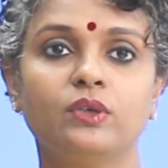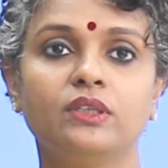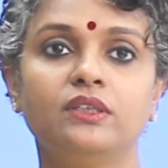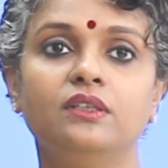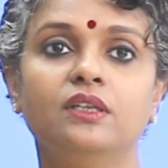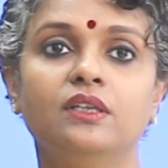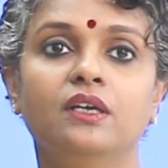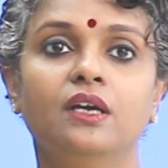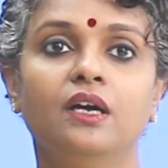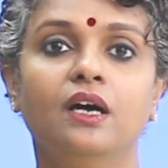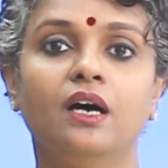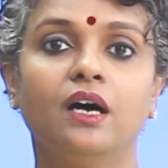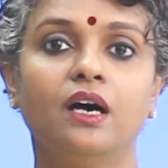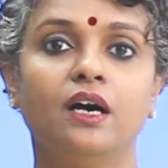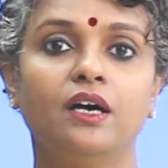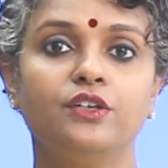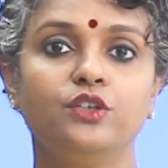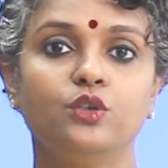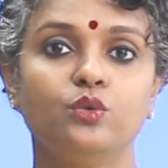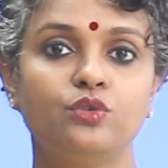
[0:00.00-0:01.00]
with
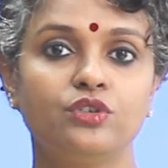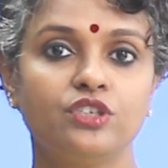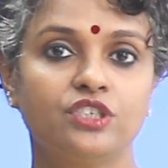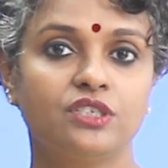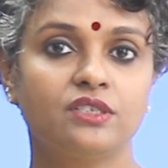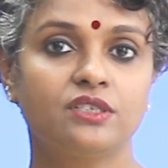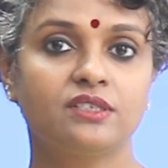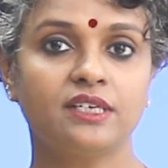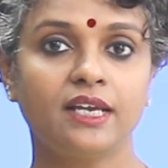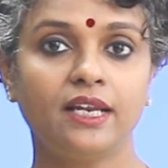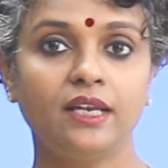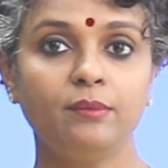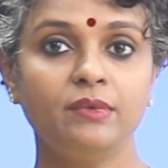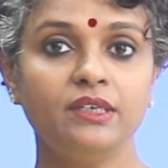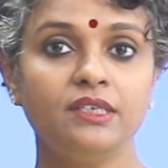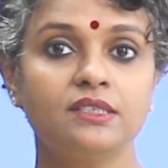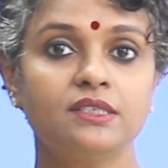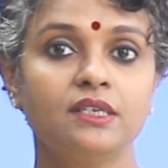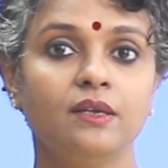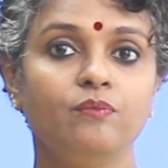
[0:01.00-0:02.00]
nutritious
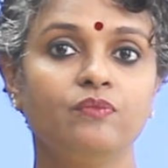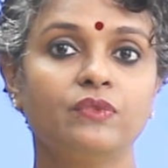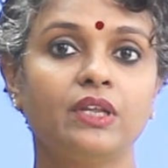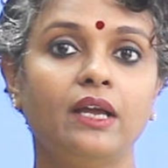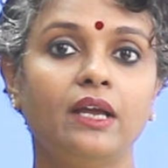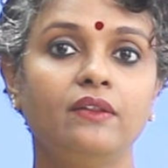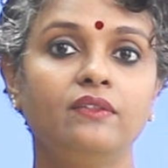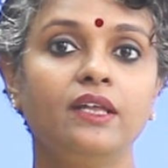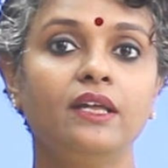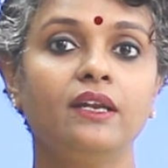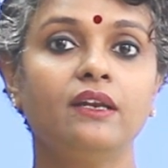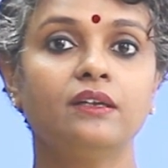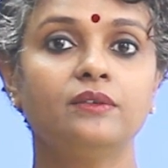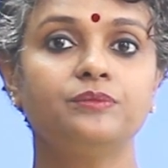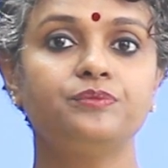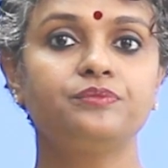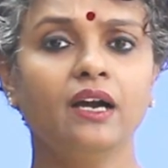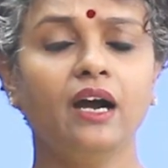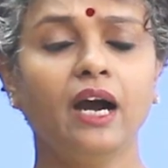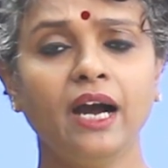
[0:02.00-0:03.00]
elements, and
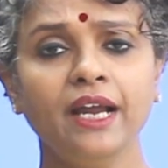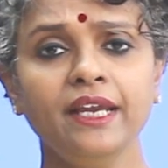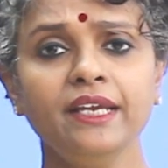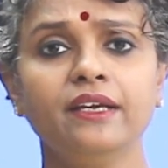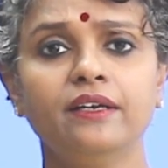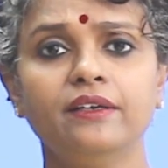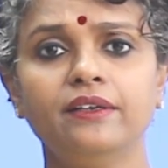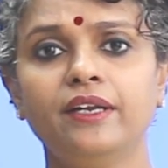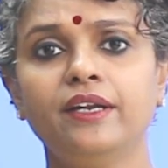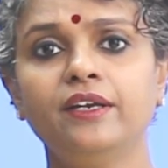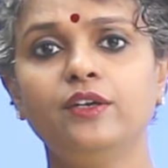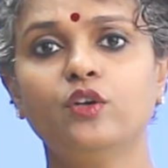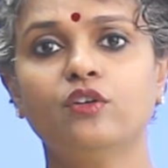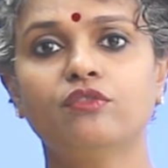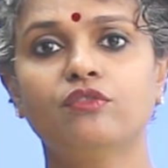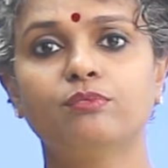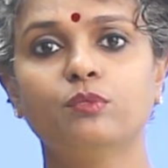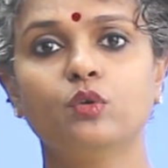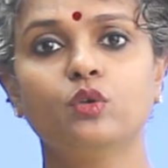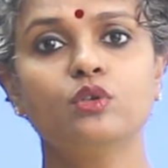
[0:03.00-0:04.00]
their high content
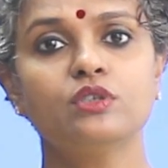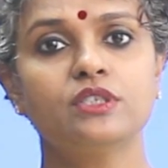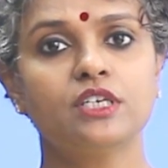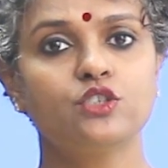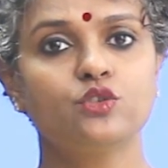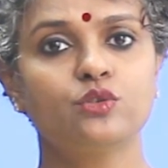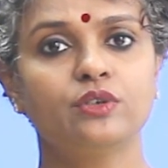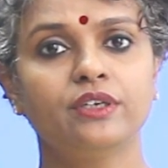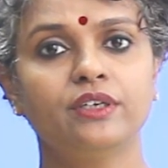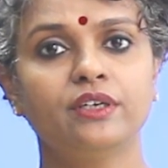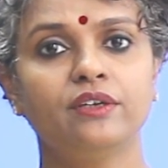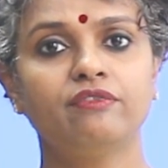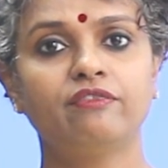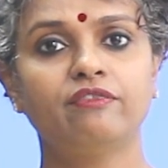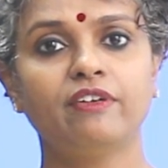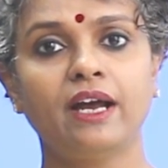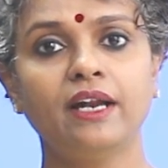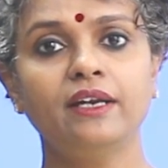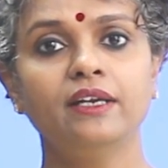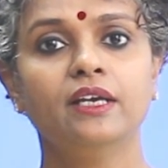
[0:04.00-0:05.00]
of monounsaturated
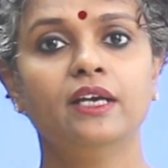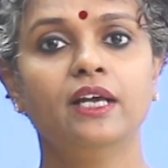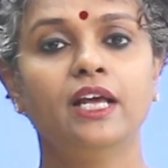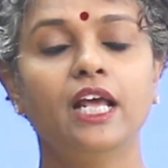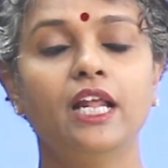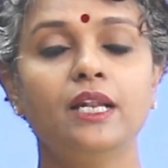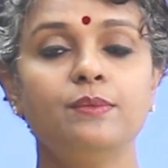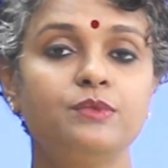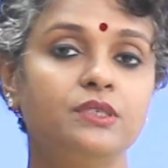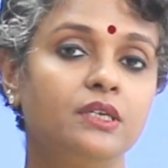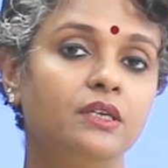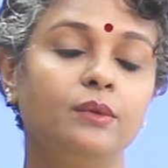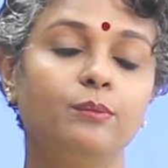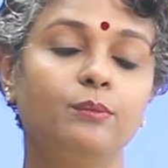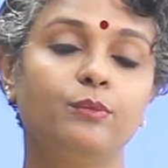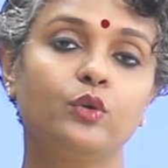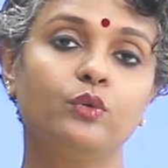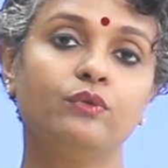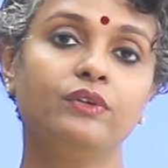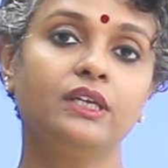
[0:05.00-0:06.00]
fat helps in
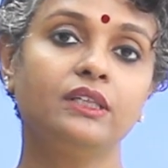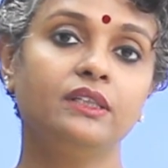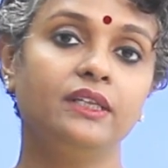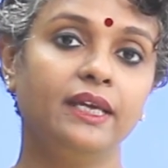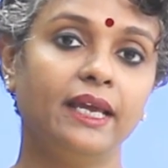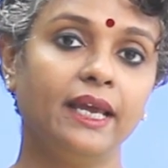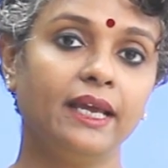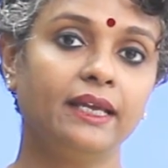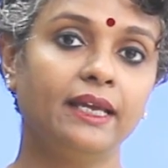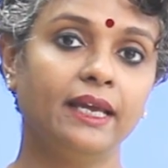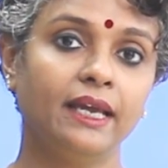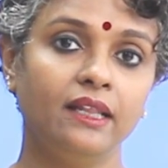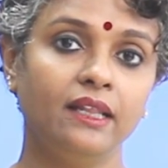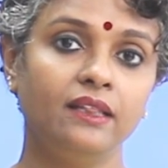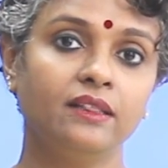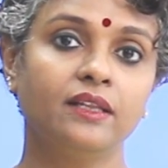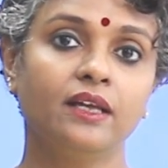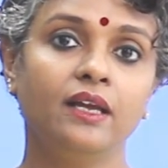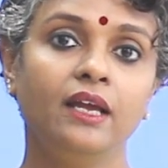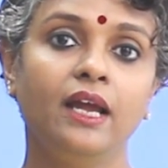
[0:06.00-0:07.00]
improving the egg
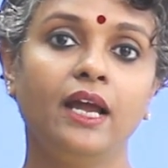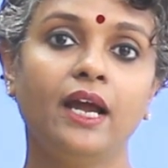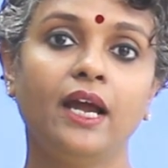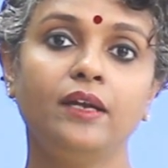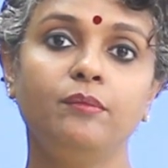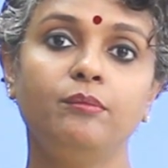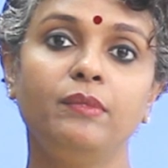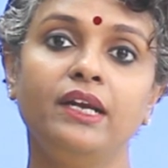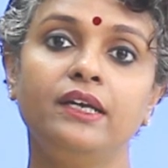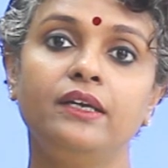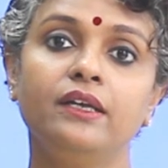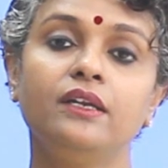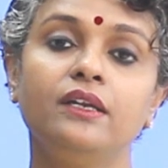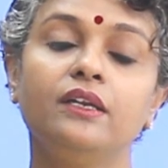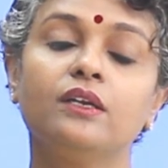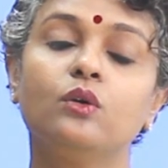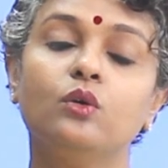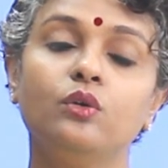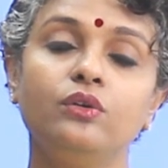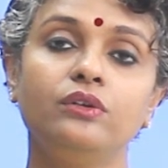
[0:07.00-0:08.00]
health and
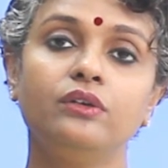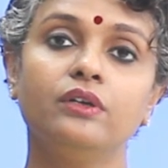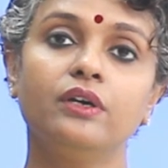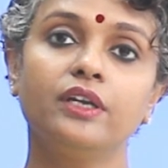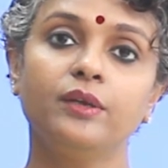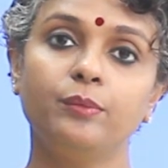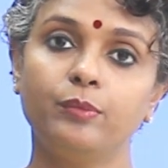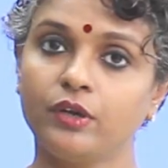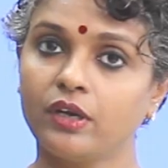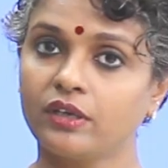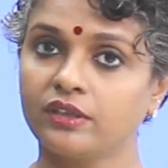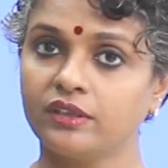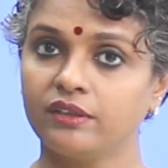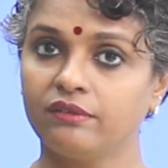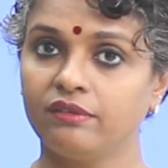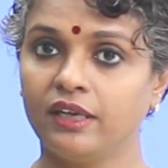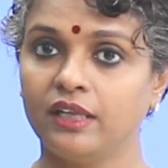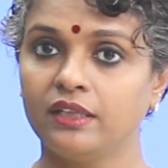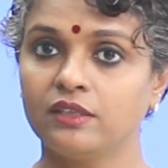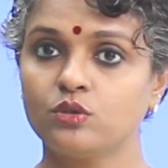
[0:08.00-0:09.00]
maintaining good
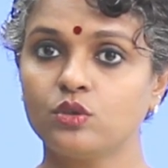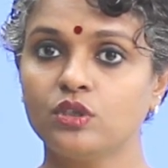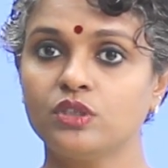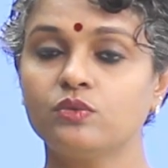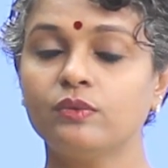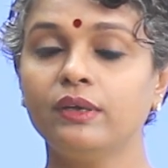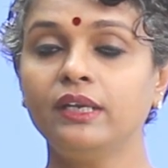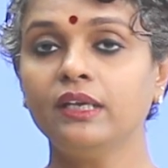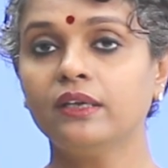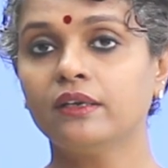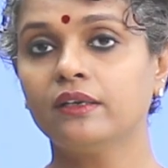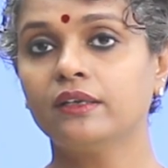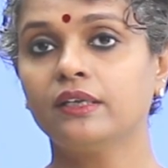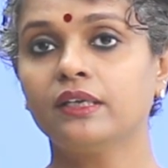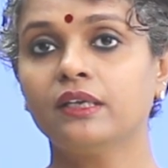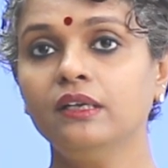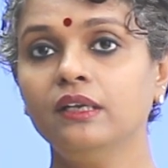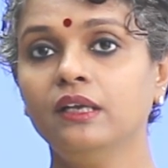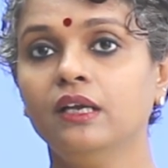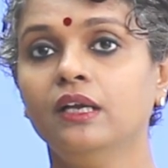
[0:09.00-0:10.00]
reproductive health. So it's very
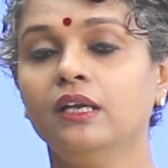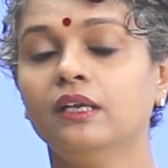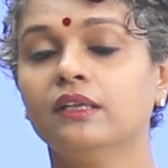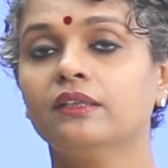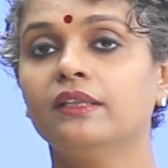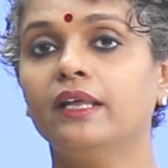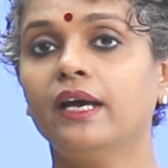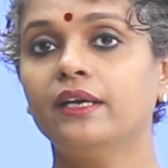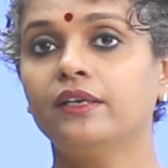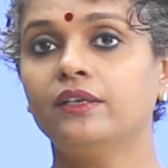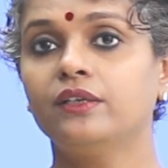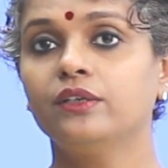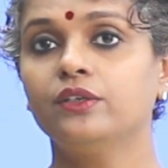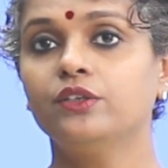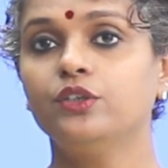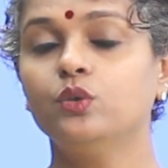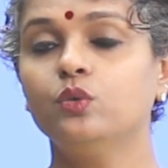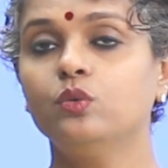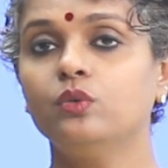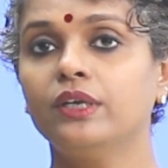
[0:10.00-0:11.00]
critical that
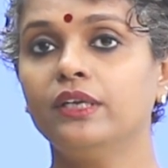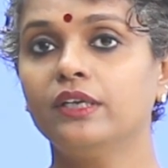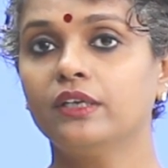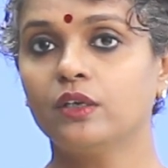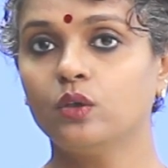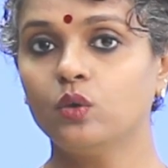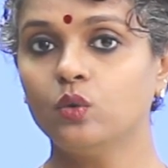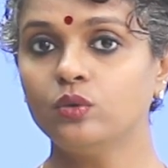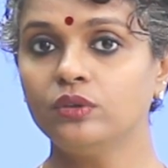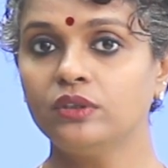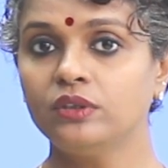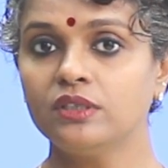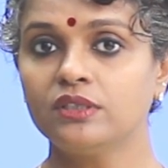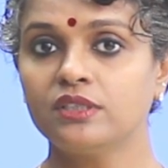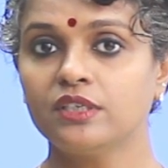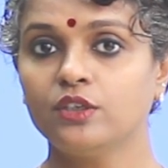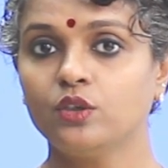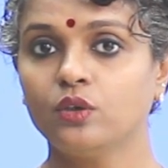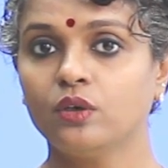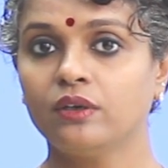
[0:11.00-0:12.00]
you include this
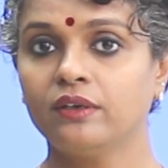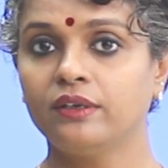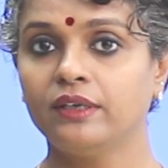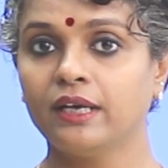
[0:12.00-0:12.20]
in your